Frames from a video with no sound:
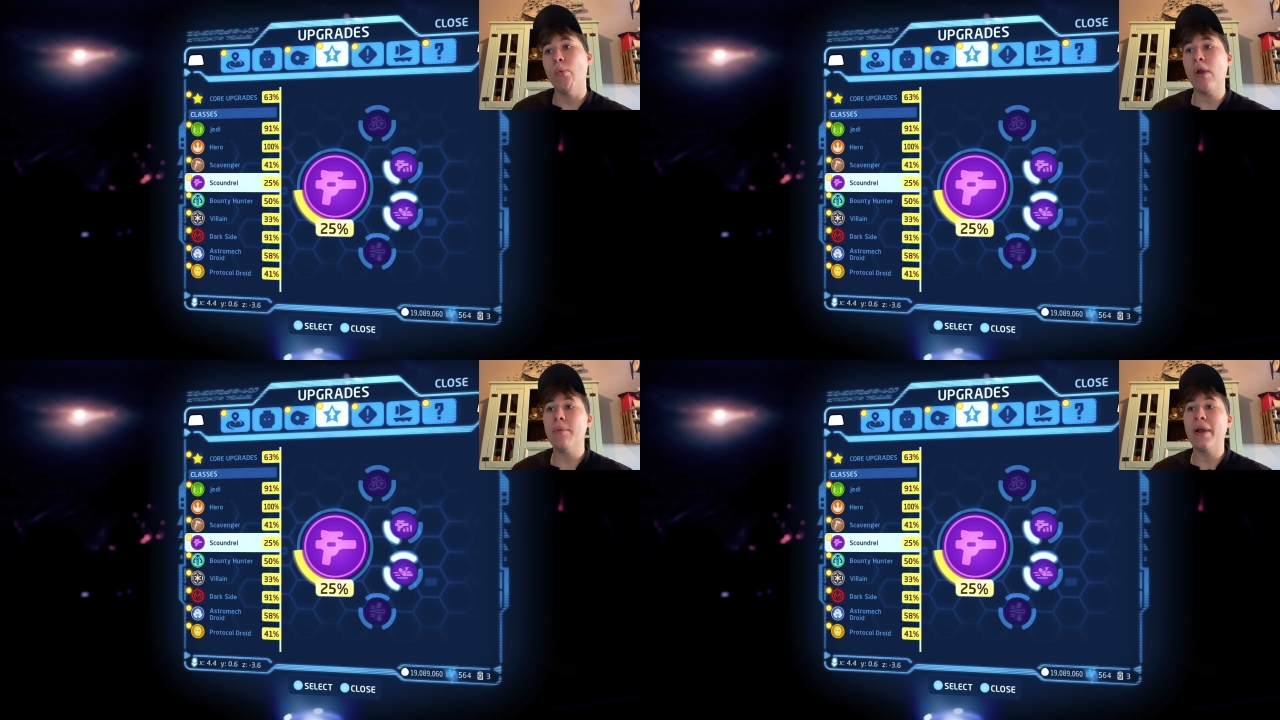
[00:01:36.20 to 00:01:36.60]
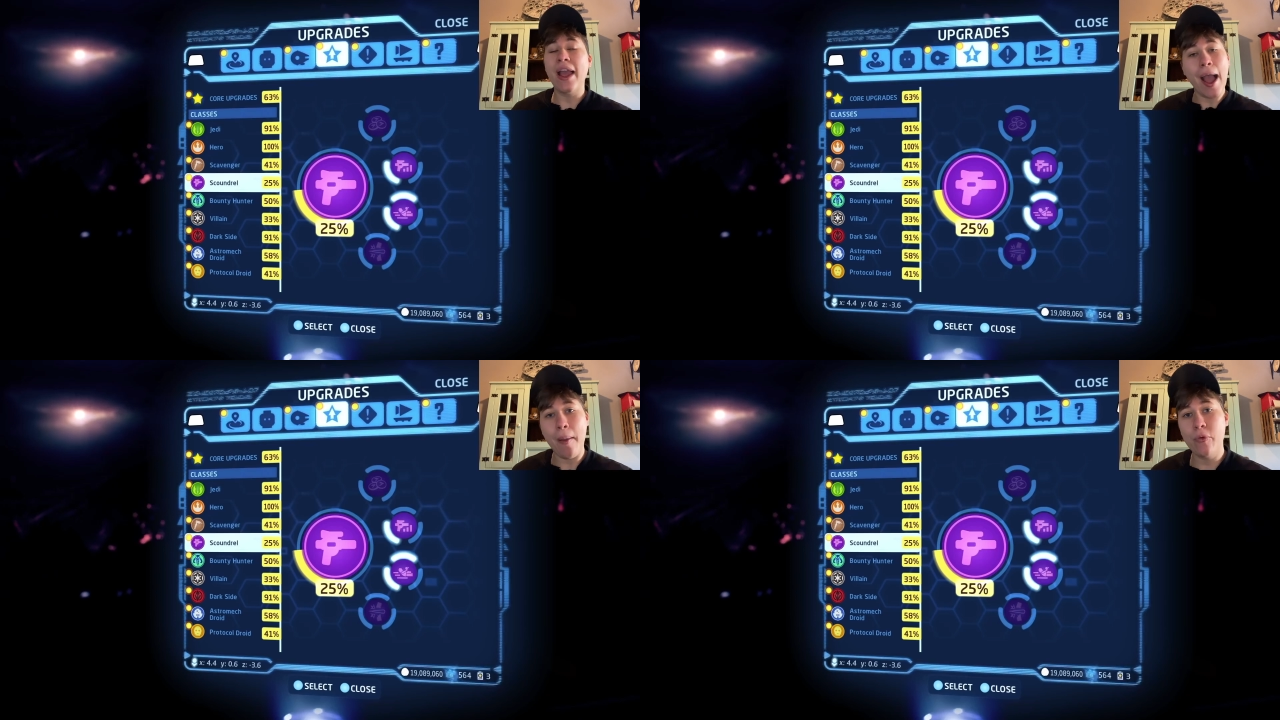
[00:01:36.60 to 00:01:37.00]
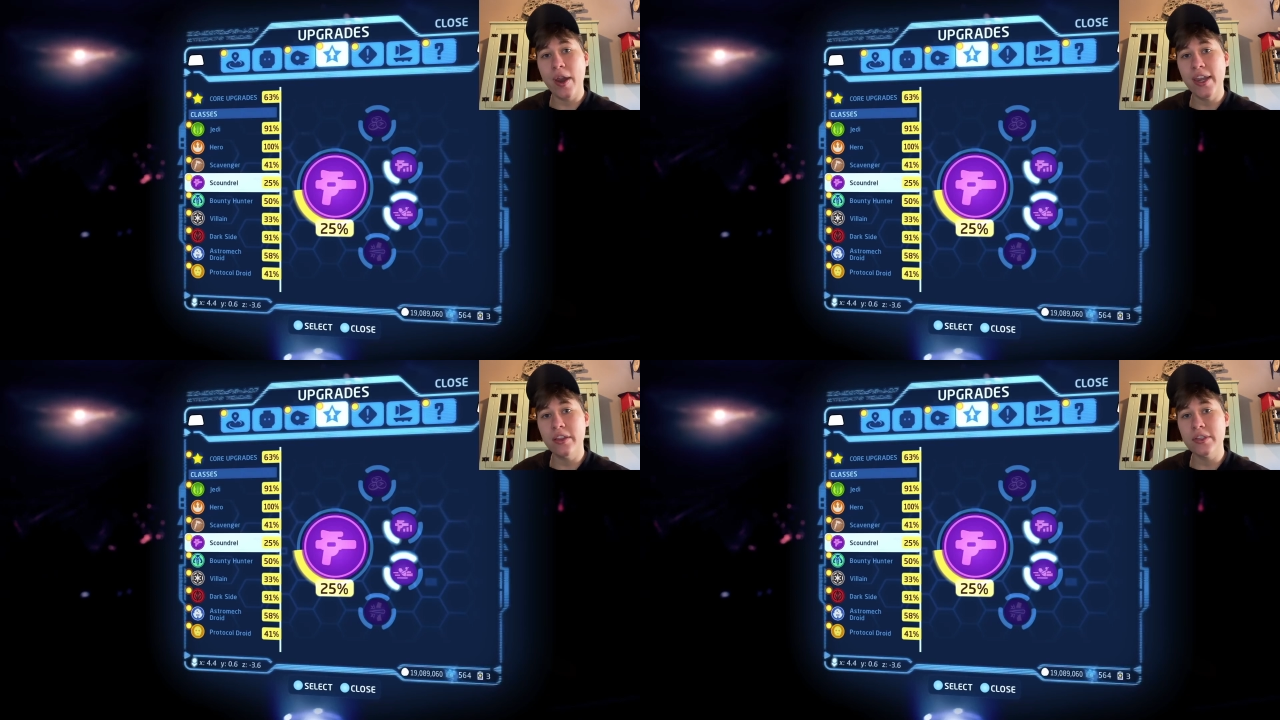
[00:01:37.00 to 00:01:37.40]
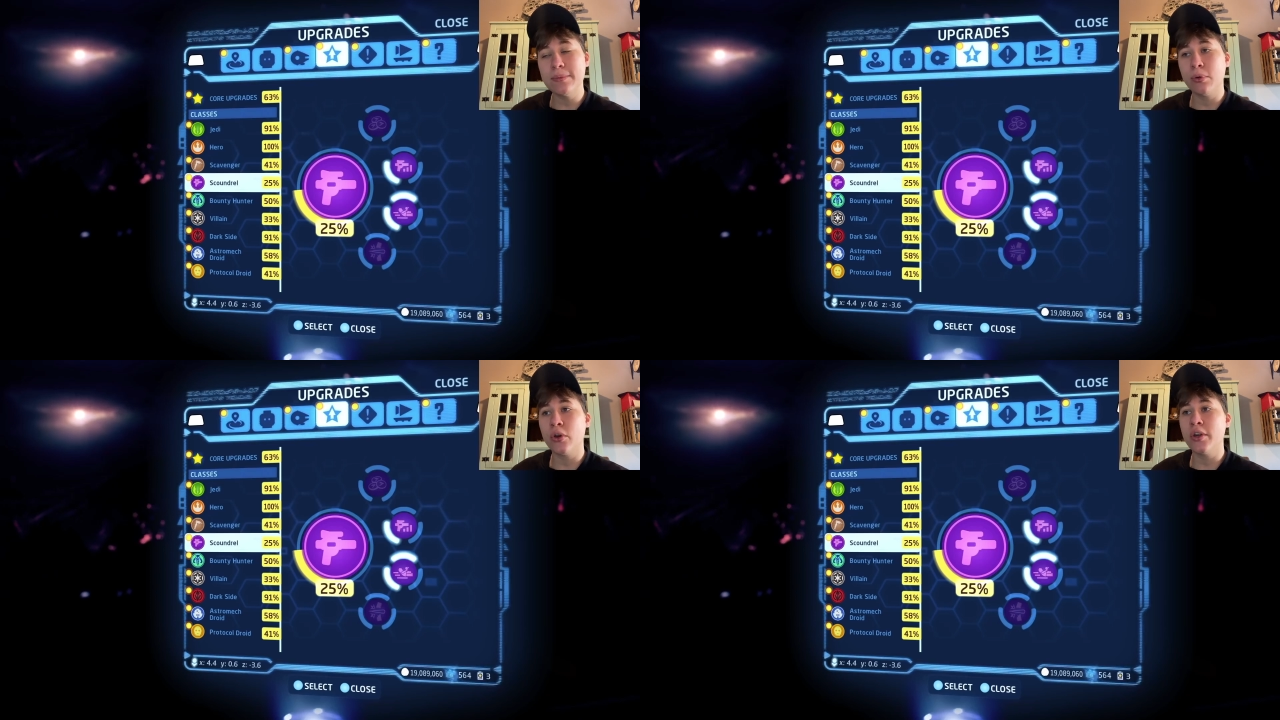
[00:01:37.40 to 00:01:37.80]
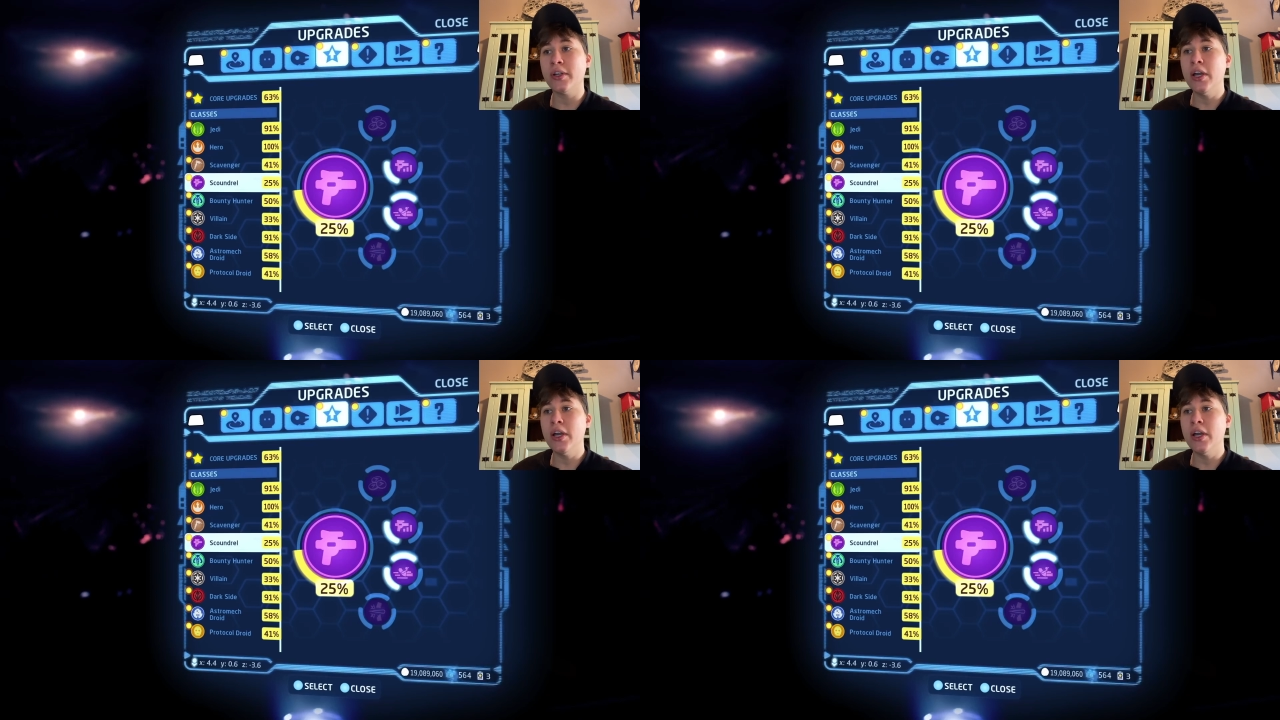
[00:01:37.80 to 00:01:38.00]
where by upgrading this perk,